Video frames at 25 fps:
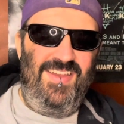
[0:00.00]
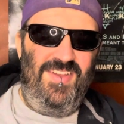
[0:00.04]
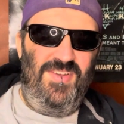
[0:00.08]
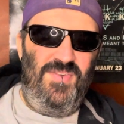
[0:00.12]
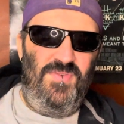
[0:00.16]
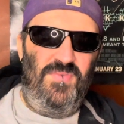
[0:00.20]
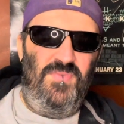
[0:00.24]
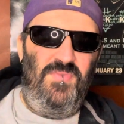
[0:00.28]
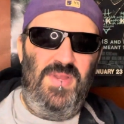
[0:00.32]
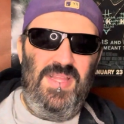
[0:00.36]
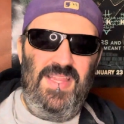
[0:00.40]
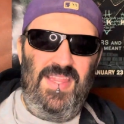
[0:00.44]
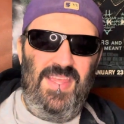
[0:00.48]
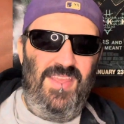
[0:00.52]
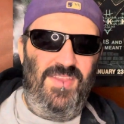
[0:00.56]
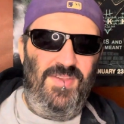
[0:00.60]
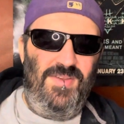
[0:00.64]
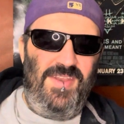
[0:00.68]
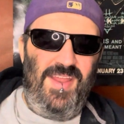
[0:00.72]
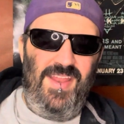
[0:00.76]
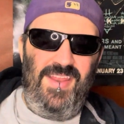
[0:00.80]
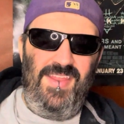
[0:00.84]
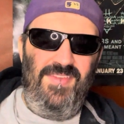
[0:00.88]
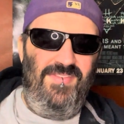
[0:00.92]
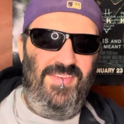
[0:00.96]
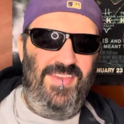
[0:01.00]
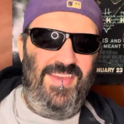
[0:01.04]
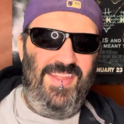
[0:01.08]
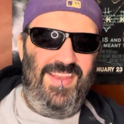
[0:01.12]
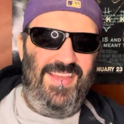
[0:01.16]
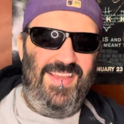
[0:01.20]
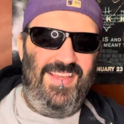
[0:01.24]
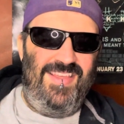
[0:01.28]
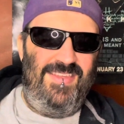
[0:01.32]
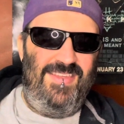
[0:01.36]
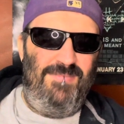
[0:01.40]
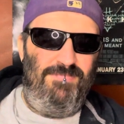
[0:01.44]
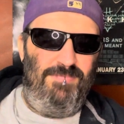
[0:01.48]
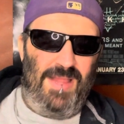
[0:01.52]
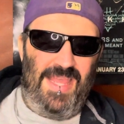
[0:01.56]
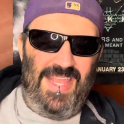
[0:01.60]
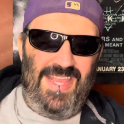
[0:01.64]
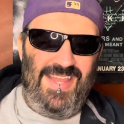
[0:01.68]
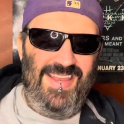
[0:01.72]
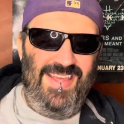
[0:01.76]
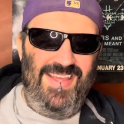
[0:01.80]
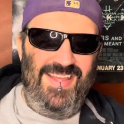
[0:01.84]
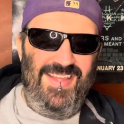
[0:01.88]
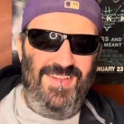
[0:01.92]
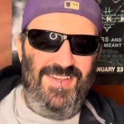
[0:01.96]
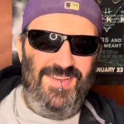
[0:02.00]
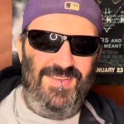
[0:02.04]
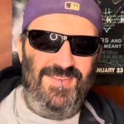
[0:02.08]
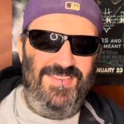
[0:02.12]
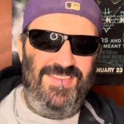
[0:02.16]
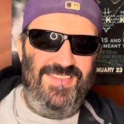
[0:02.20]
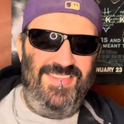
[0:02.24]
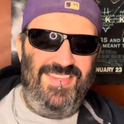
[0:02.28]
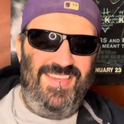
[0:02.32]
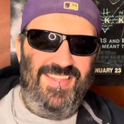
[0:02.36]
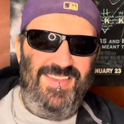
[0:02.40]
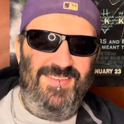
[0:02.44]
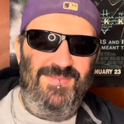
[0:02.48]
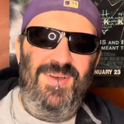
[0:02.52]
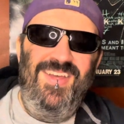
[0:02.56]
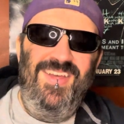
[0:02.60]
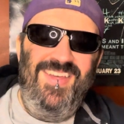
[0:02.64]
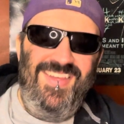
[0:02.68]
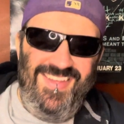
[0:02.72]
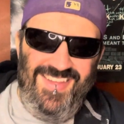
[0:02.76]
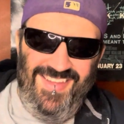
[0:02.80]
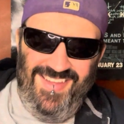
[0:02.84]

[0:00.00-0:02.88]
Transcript: really, you're not even gonna explain it, you're just gonna